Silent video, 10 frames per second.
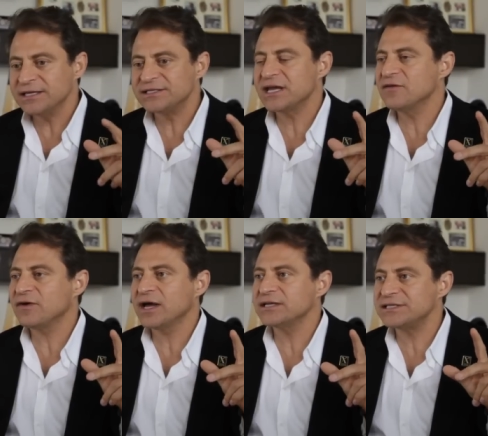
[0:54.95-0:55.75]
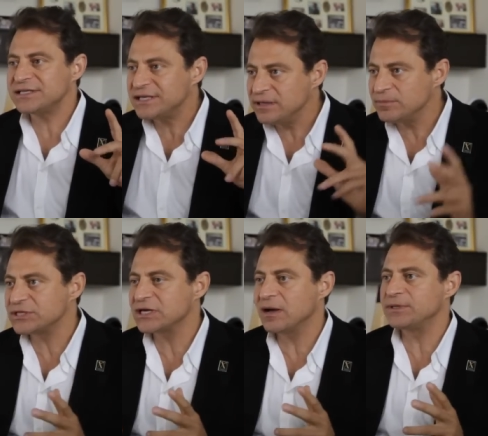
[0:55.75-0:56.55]
incentivize
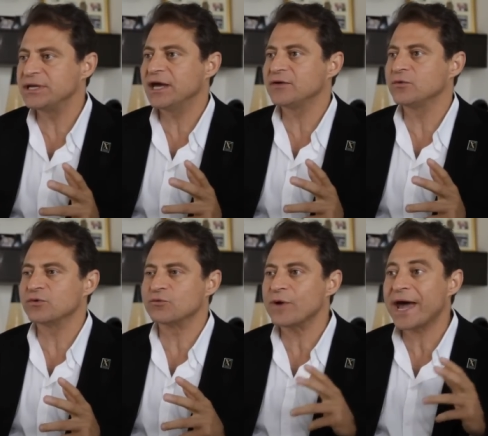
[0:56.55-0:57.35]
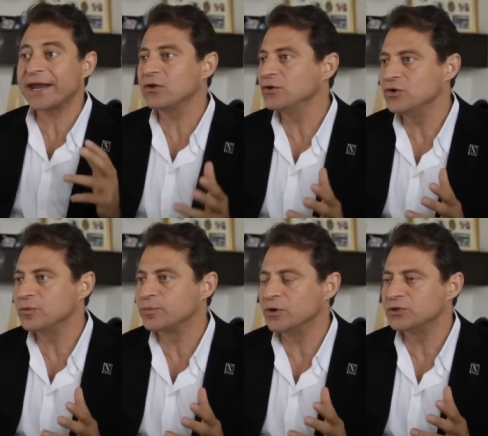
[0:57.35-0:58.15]
teams to come together with radical
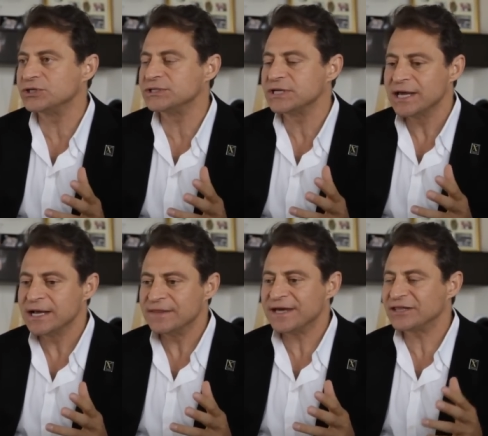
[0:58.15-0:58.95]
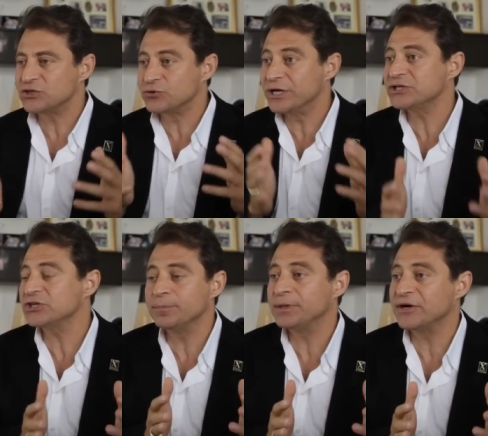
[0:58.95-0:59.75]
new approaches that the
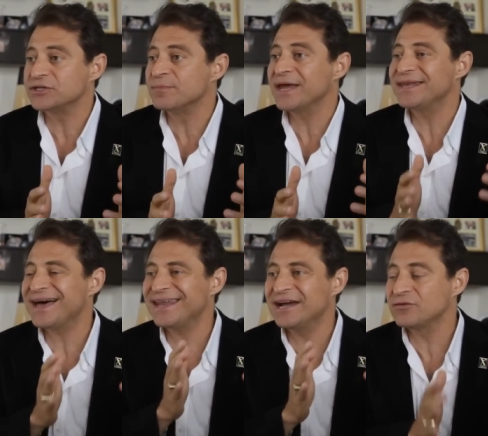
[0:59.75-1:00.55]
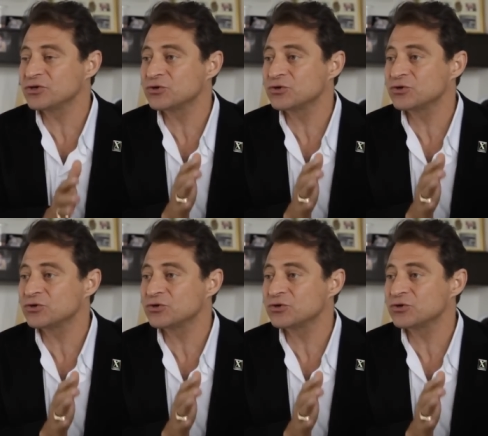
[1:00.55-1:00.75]
traditional players might not ever